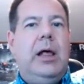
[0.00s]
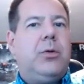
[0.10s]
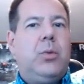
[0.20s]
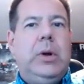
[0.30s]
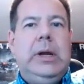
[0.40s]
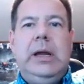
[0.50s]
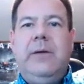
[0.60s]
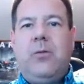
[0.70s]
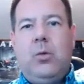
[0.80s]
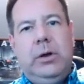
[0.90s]
3
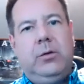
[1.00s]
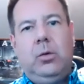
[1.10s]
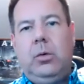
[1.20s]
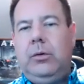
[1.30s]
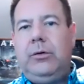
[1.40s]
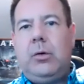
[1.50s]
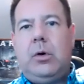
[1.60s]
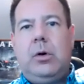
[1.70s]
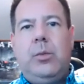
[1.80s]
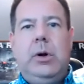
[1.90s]
free tools in
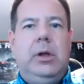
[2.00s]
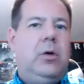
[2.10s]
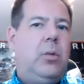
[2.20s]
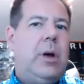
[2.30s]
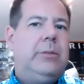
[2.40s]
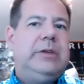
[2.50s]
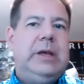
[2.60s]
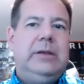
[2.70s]
order to put in your website,